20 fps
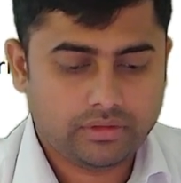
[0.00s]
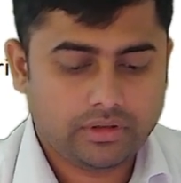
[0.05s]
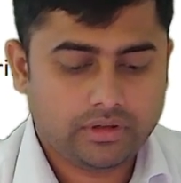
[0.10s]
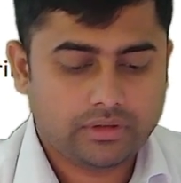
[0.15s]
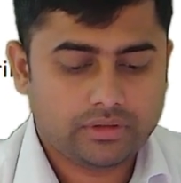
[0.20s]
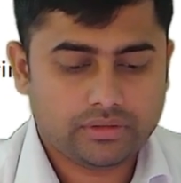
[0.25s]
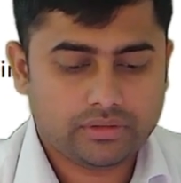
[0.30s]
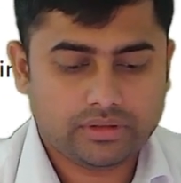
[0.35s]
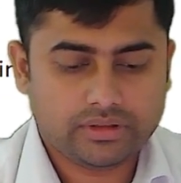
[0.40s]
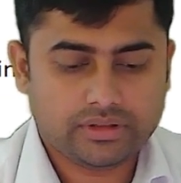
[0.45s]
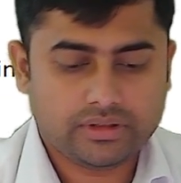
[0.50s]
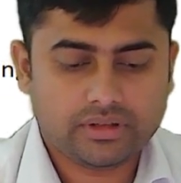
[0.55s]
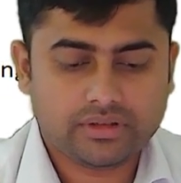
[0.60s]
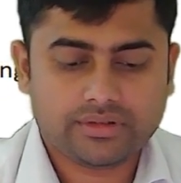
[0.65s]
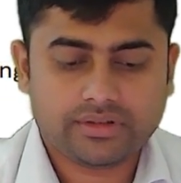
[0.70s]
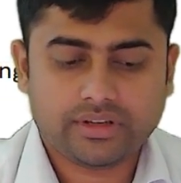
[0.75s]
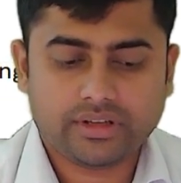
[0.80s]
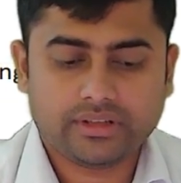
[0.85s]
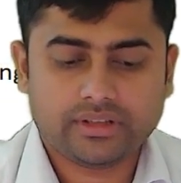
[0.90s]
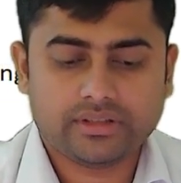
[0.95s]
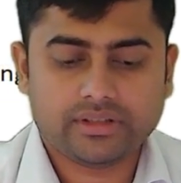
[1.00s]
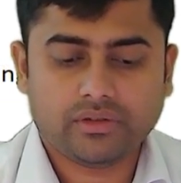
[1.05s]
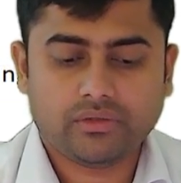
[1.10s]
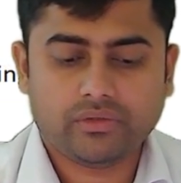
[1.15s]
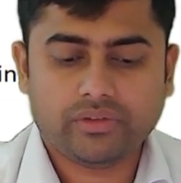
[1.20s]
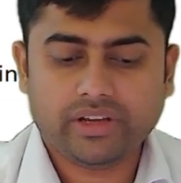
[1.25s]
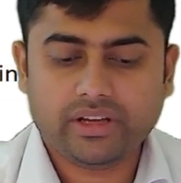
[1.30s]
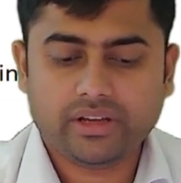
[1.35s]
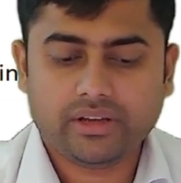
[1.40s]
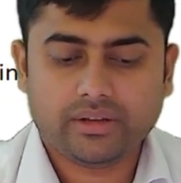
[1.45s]
So this is a string. This is how
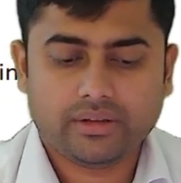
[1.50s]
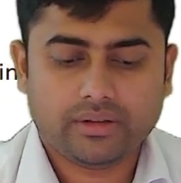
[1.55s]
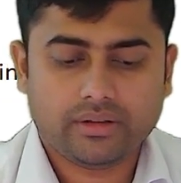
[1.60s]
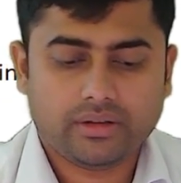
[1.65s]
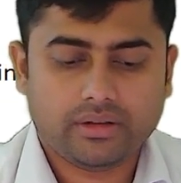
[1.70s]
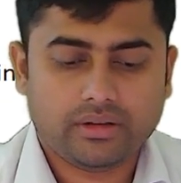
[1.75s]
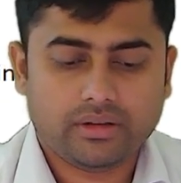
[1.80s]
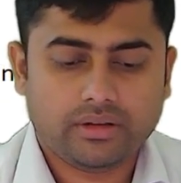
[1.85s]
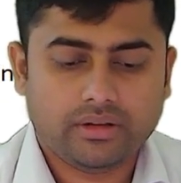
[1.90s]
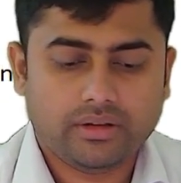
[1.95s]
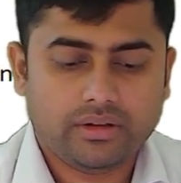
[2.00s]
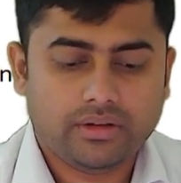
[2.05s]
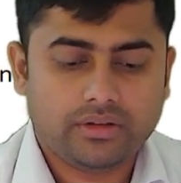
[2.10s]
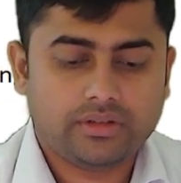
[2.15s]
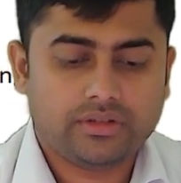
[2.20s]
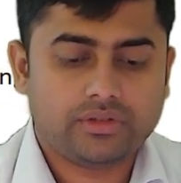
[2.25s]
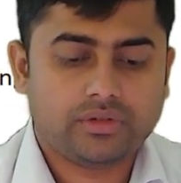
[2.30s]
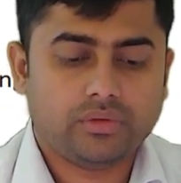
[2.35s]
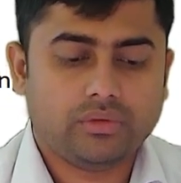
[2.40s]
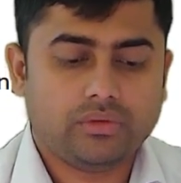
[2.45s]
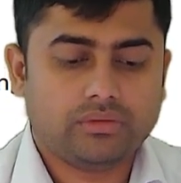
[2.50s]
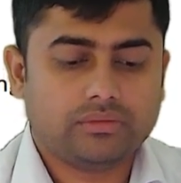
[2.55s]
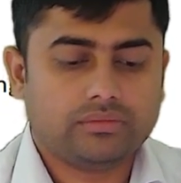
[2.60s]
we store.